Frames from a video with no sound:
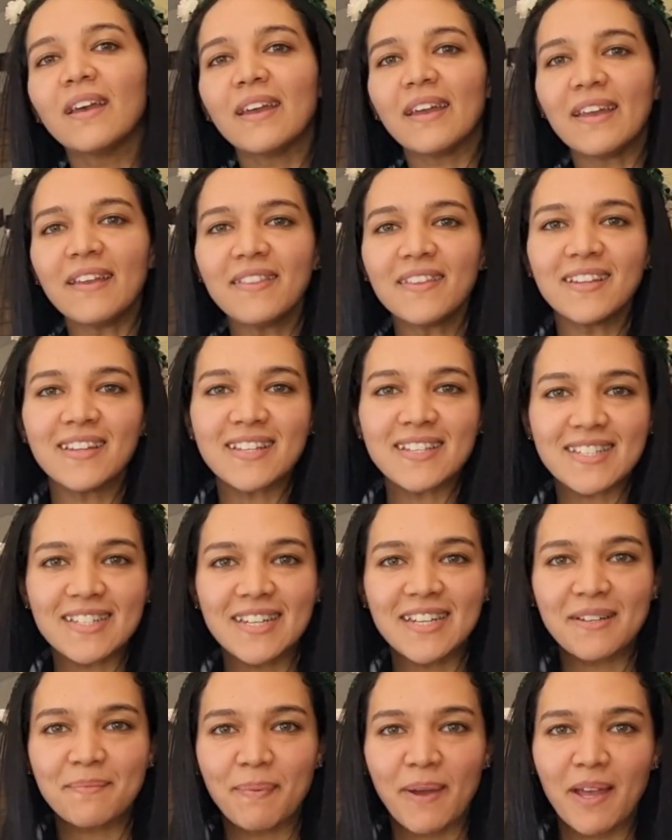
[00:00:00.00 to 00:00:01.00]
In the
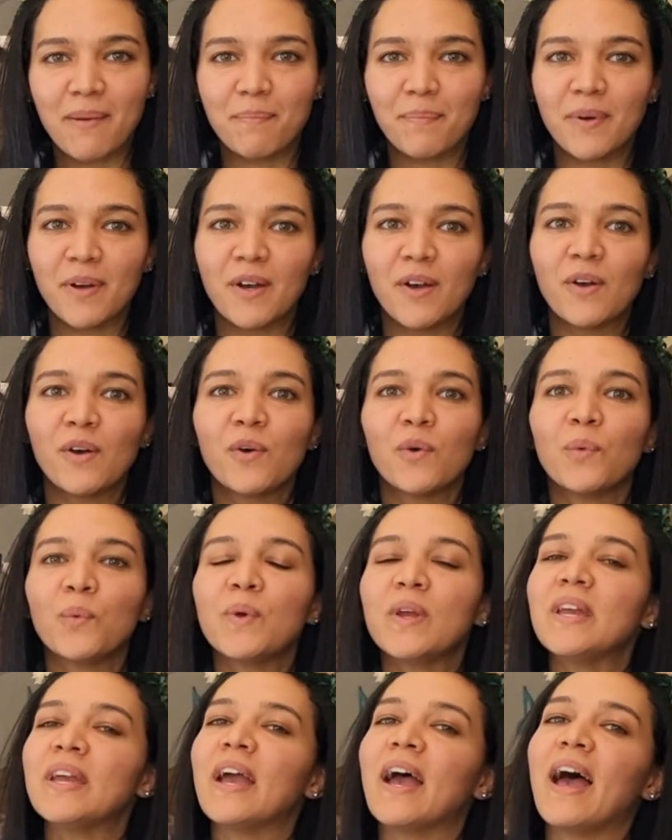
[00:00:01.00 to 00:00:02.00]
listening paper,
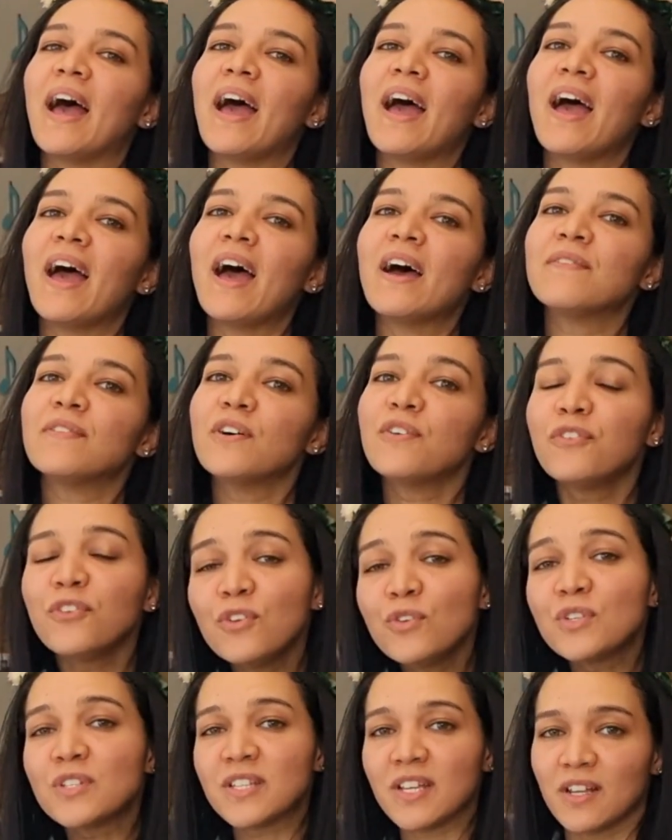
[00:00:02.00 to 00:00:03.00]
we have a
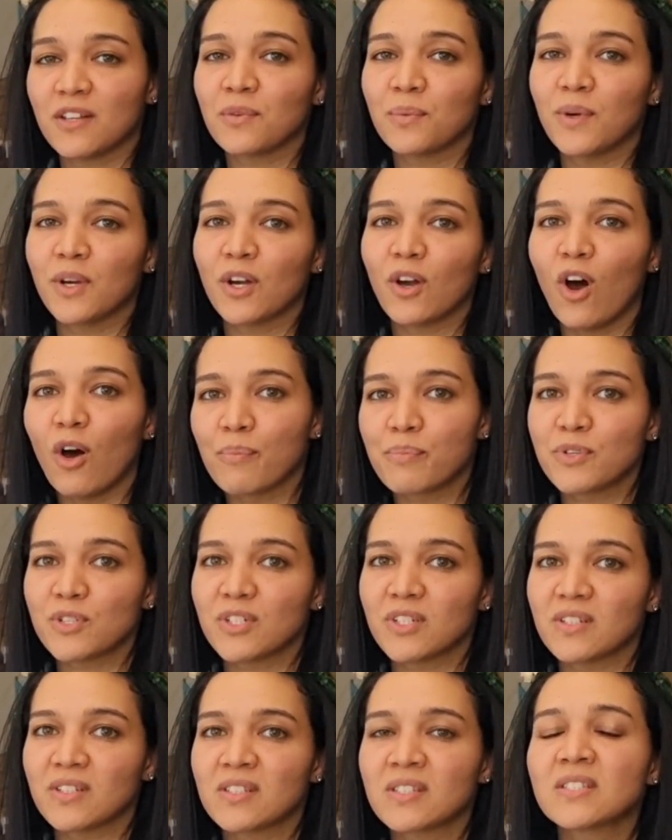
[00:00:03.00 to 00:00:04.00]
few set work
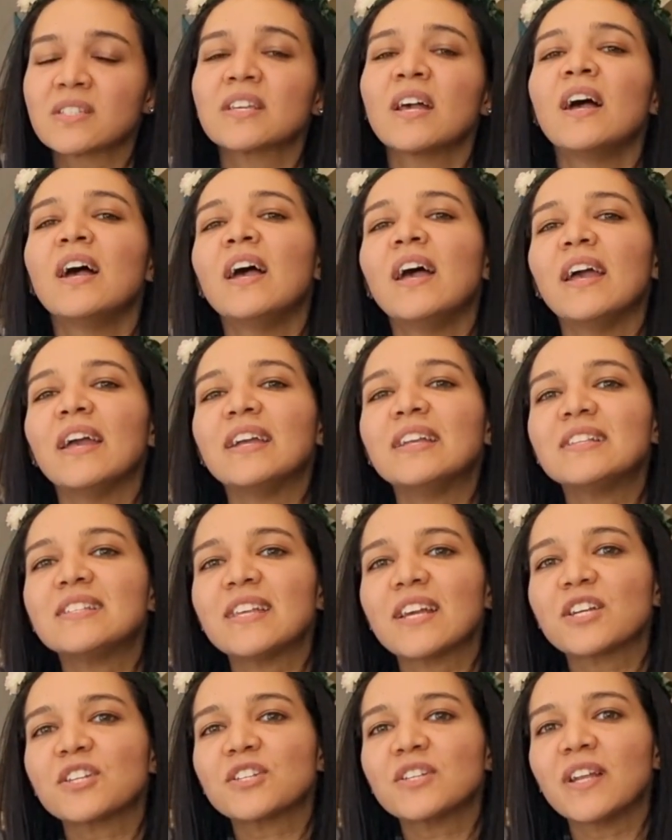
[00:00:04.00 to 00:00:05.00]
options. In
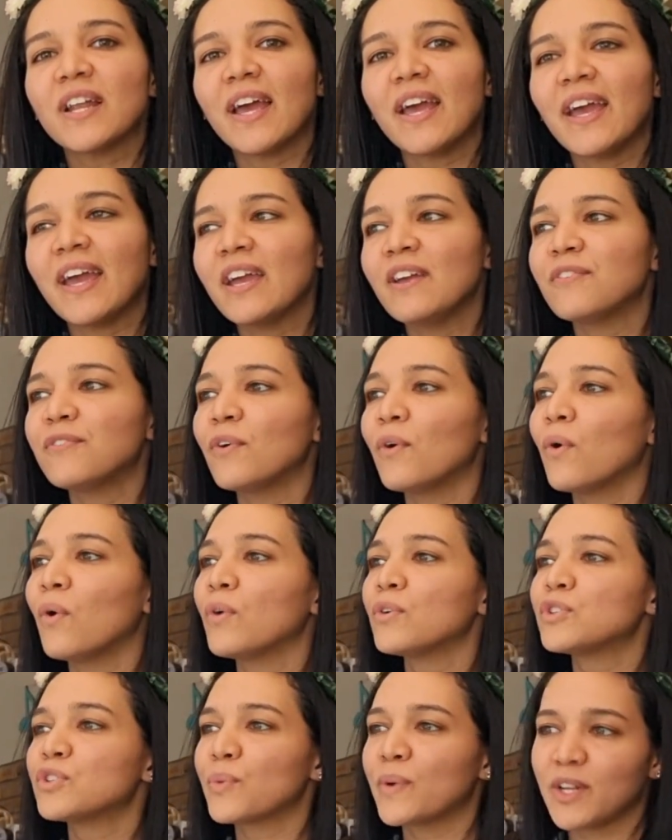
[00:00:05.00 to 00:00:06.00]
section A
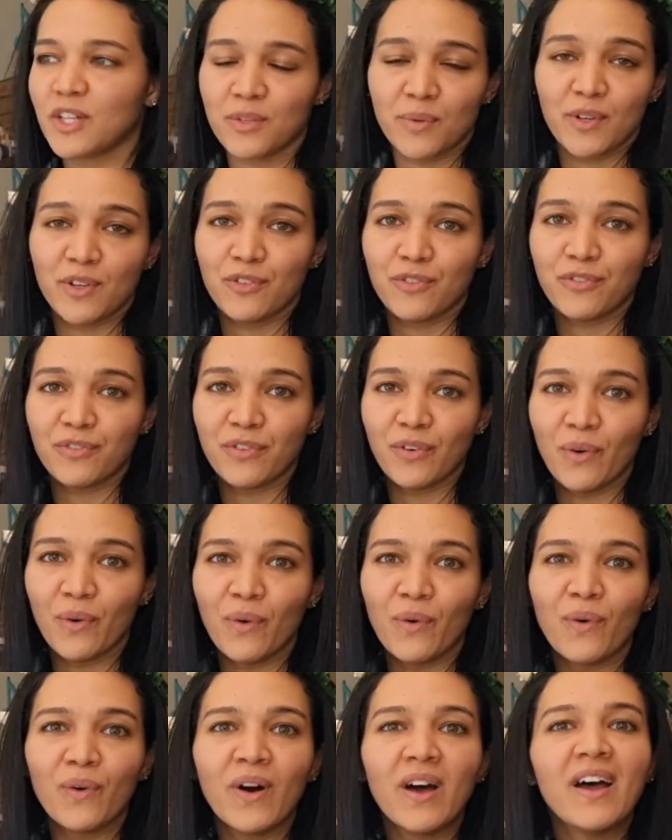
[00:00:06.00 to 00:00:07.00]
for
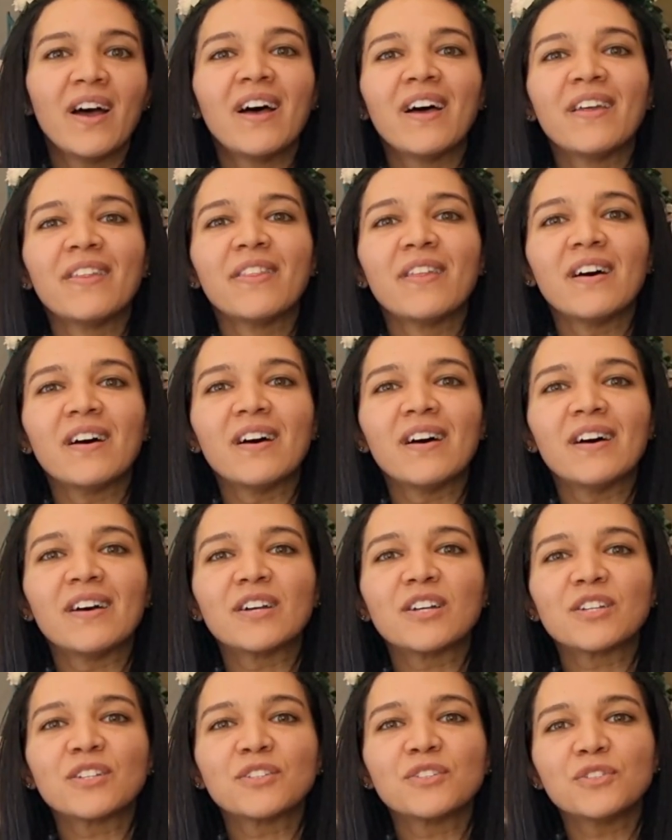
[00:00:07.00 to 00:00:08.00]
2024,
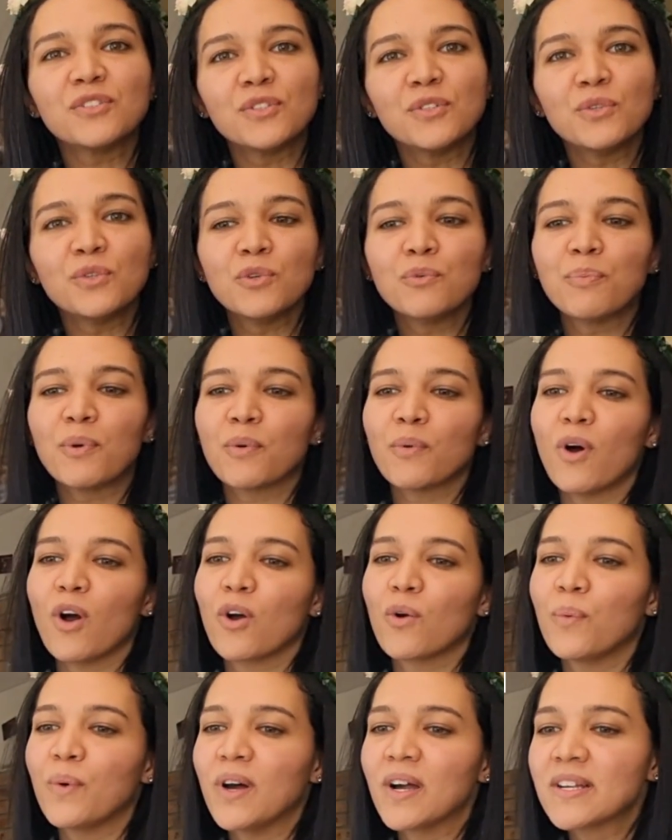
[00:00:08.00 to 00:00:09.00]
the 2
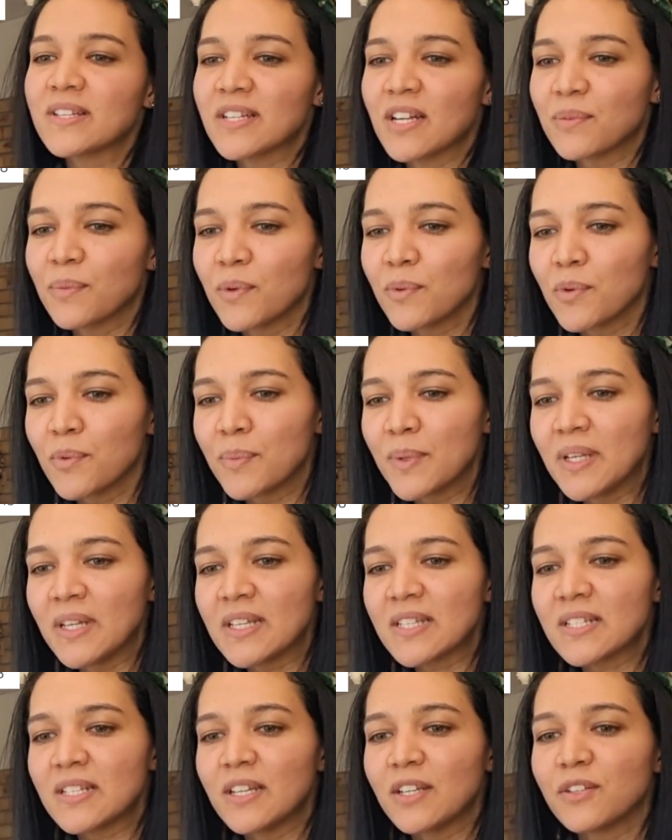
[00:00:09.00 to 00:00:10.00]
Baroque works that we will be
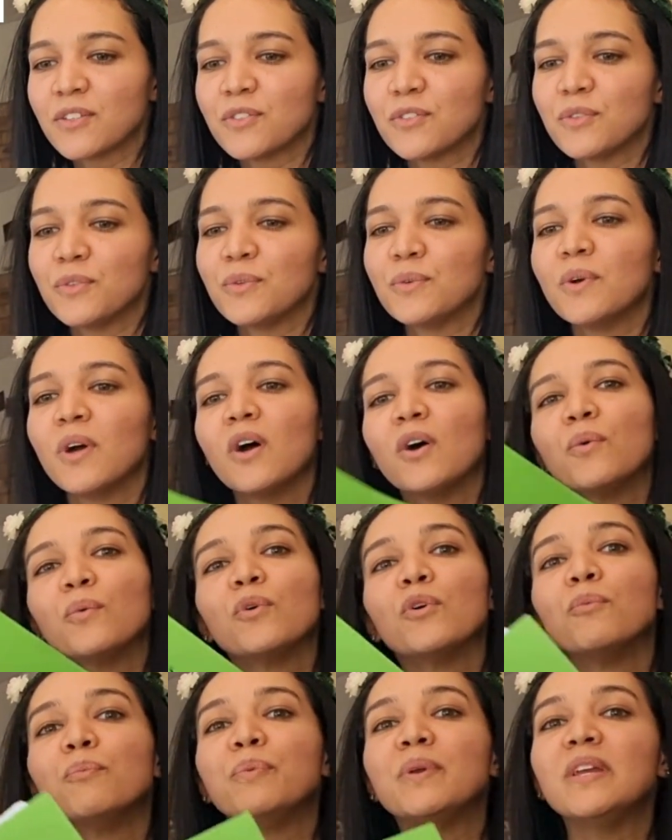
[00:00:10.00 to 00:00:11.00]
listening to
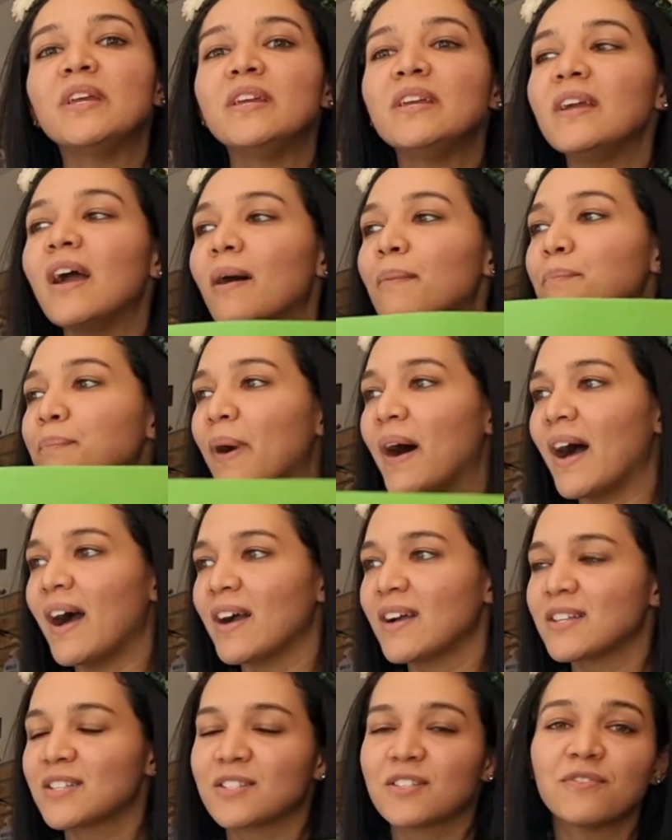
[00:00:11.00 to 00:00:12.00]
will be
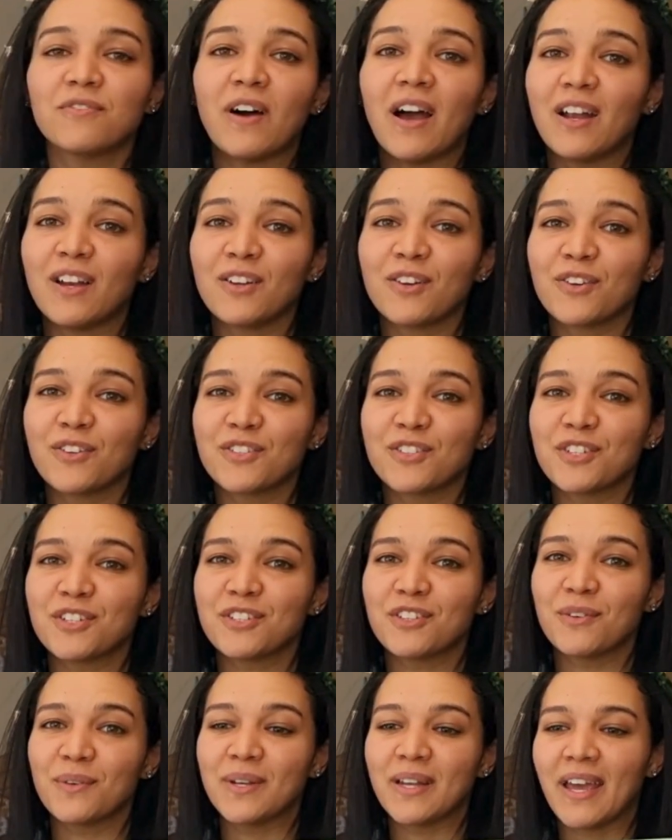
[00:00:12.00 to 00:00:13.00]
Bach's Violin
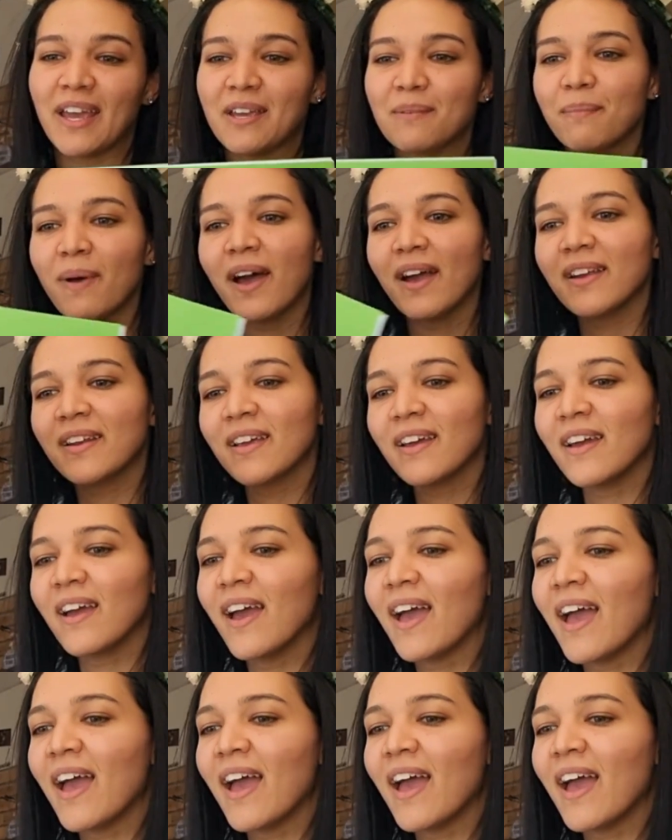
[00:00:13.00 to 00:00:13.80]
Concerto in A minor,